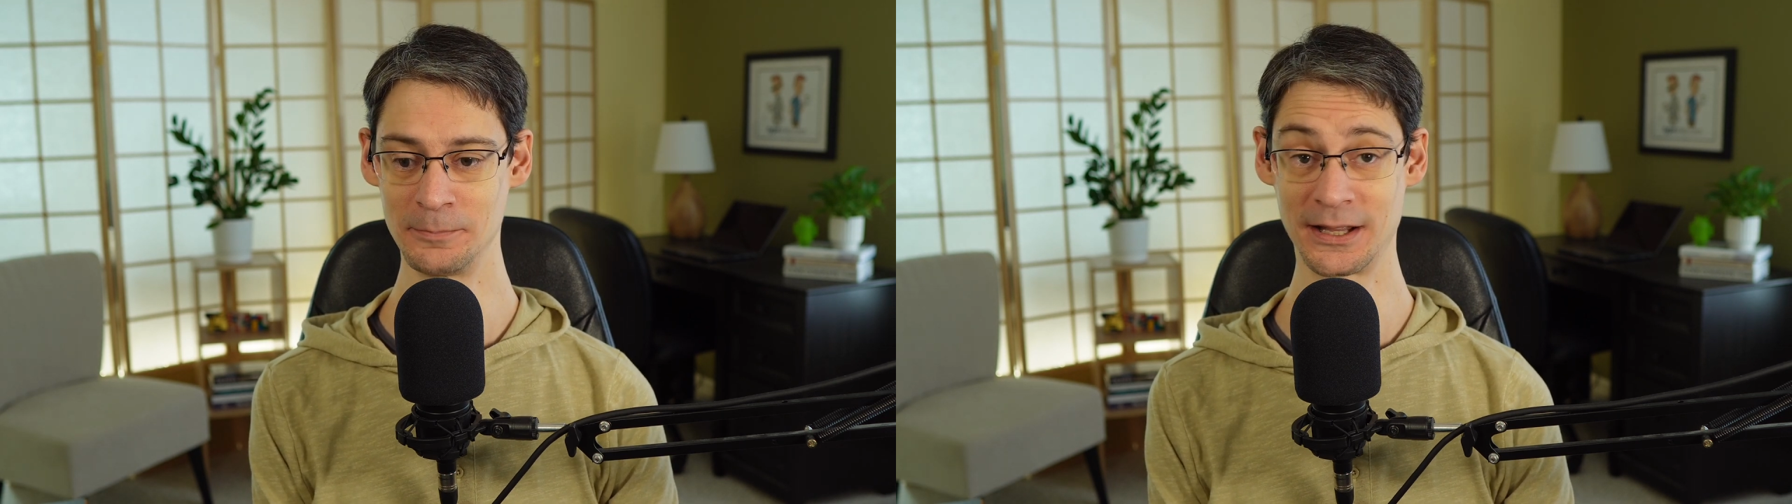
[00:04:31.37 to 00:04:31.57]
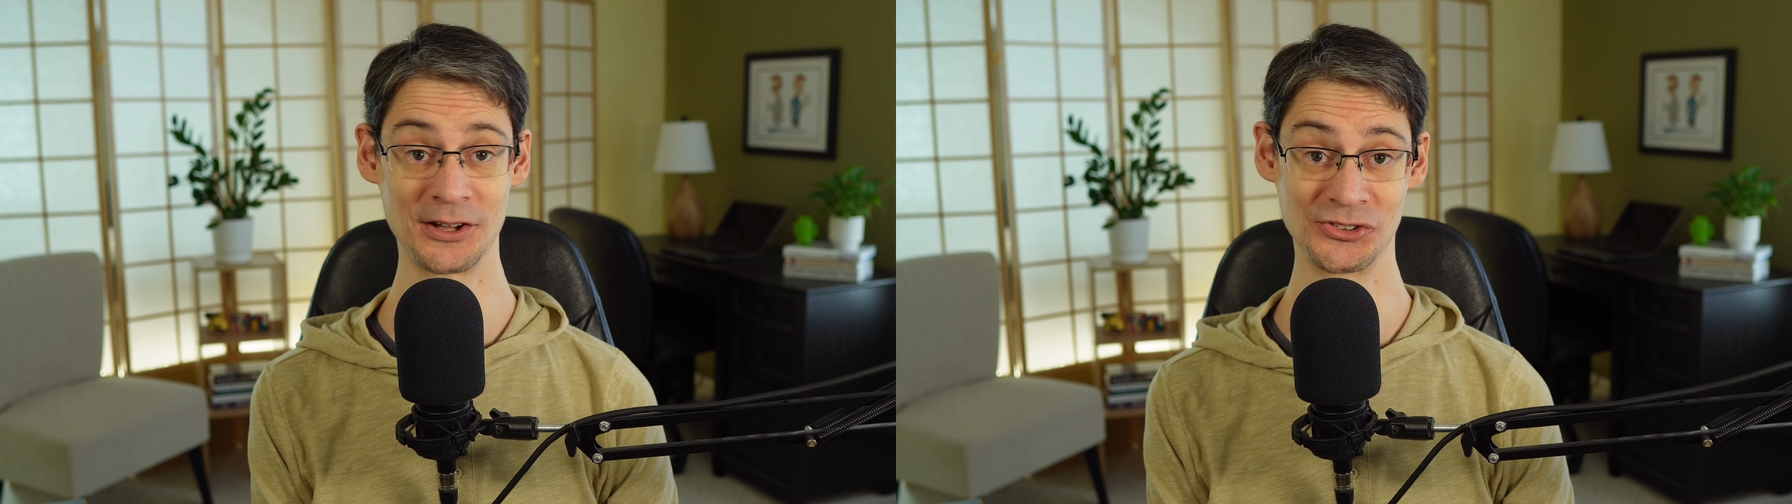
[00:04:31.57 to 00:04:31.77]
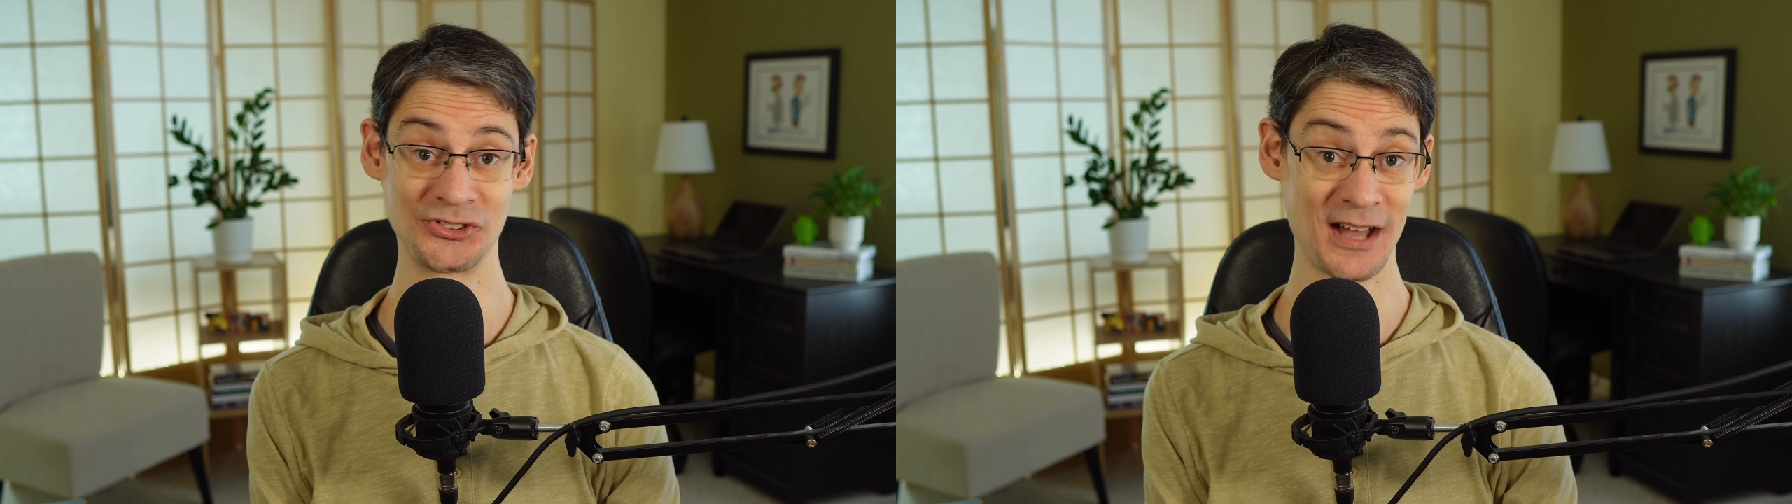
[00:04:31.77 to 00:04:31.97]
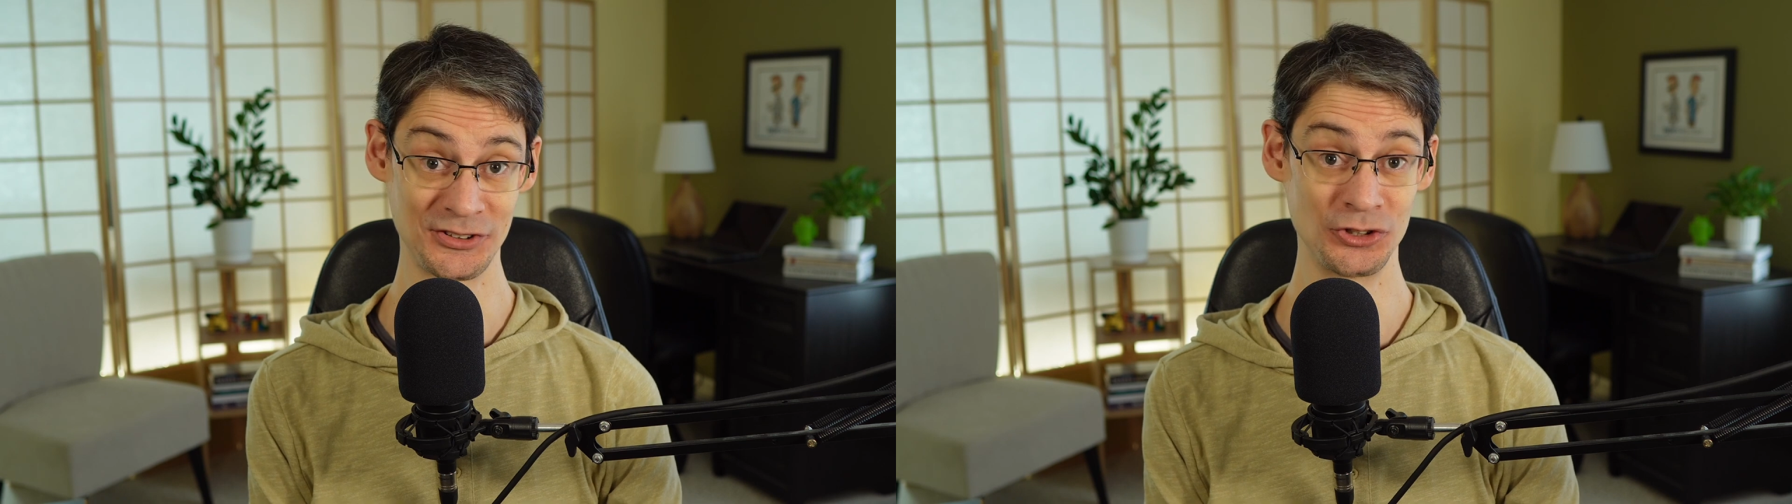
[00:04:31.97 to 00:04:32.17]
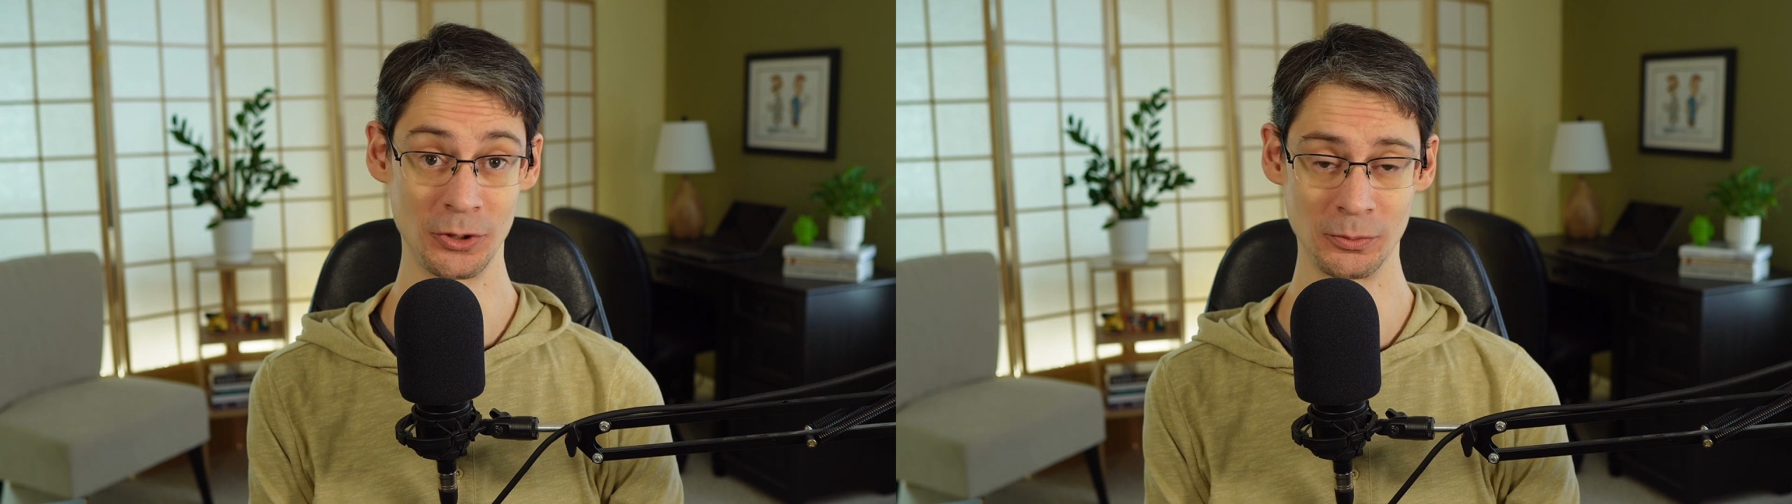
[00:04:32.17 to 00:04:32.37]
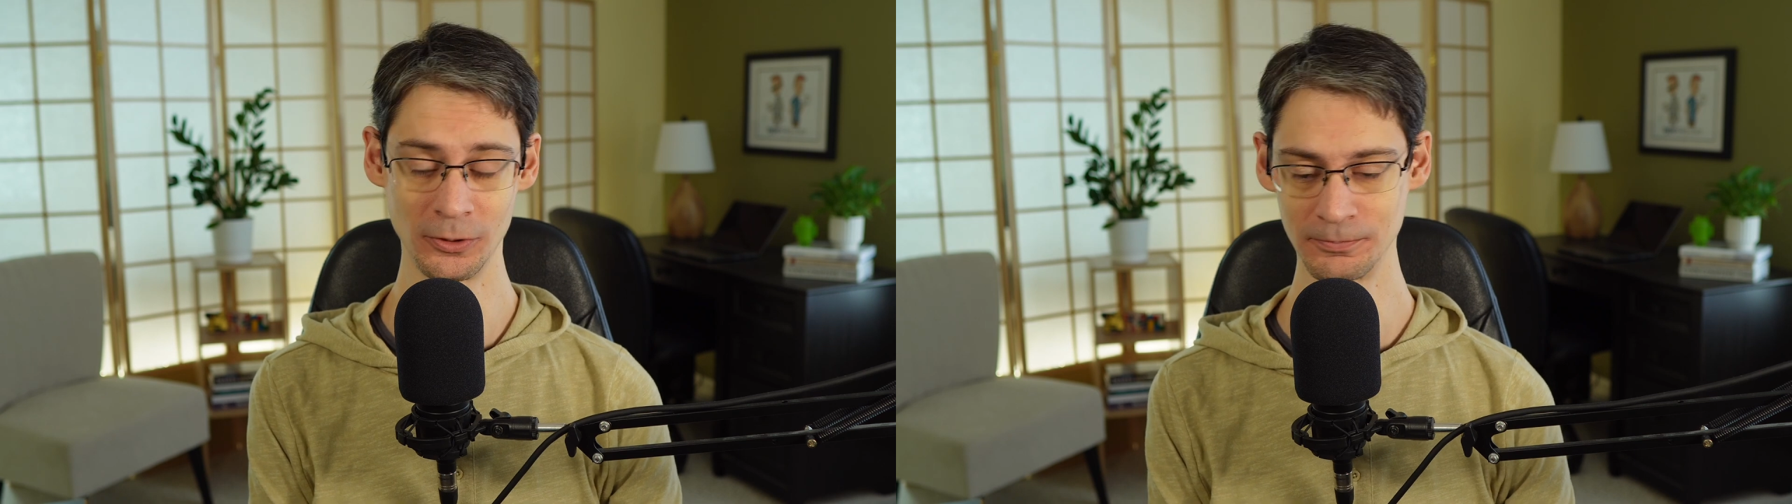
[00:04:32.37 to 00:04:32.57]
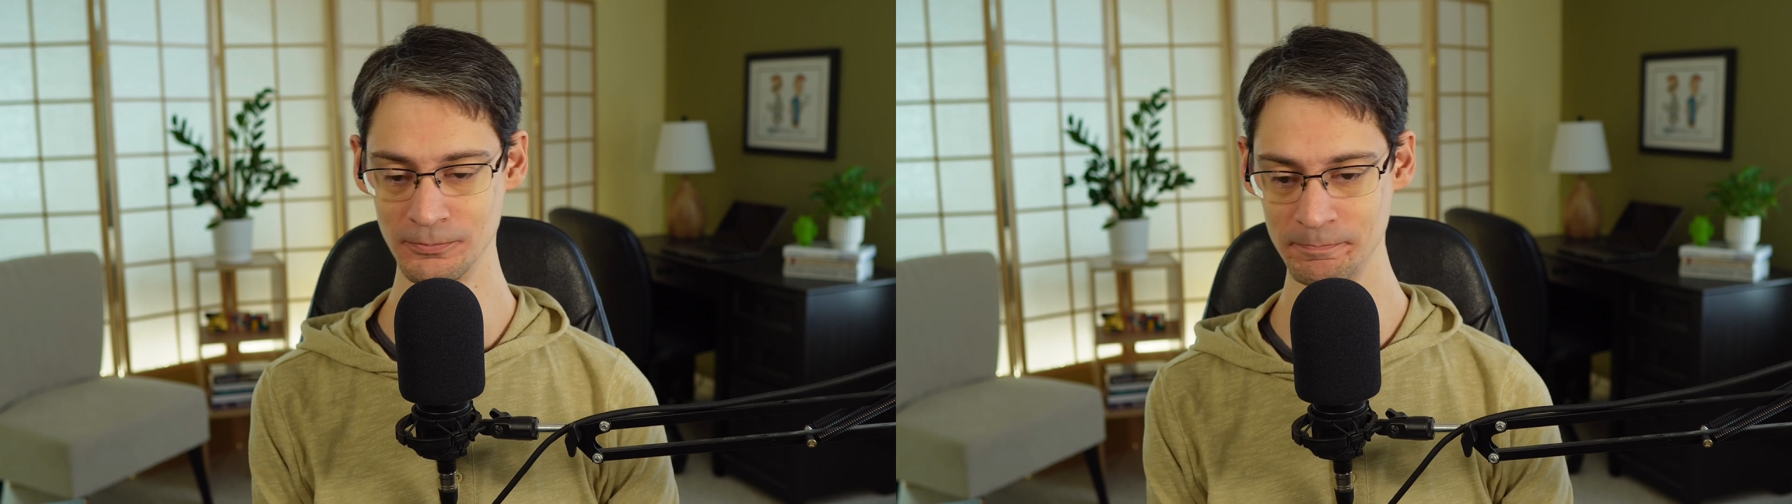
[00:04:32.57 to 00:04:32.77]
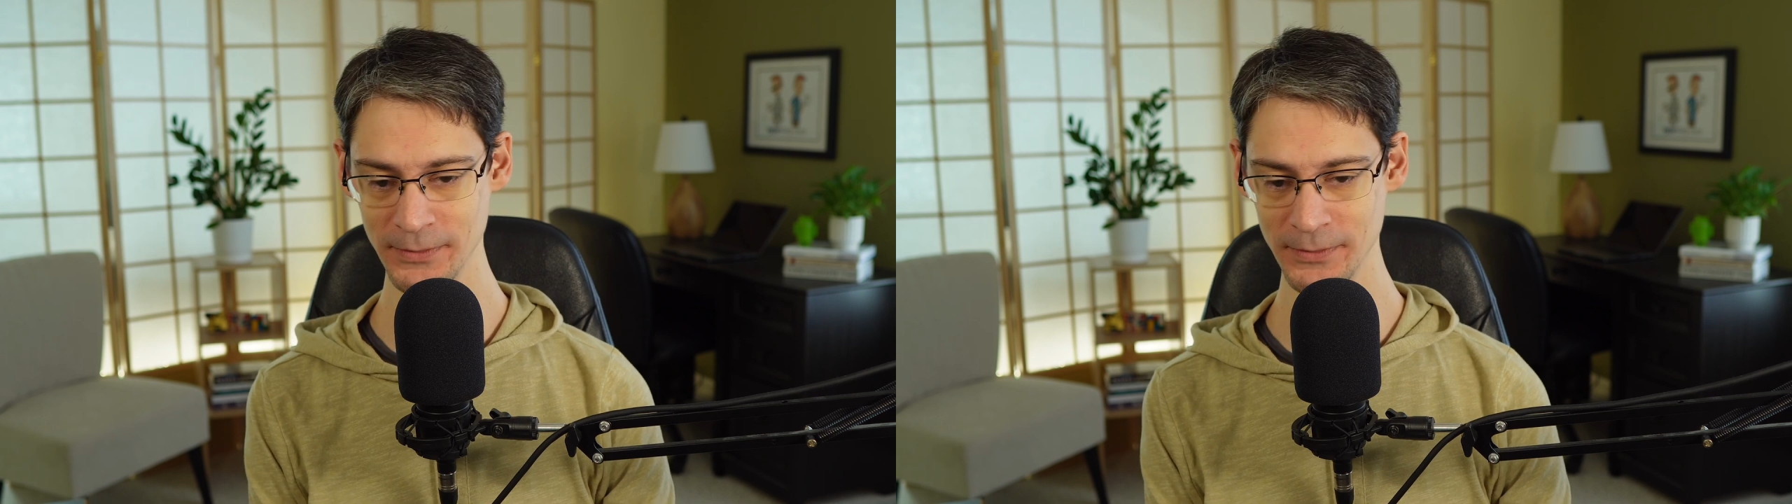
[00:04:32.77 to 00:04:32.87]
because it's not denotable.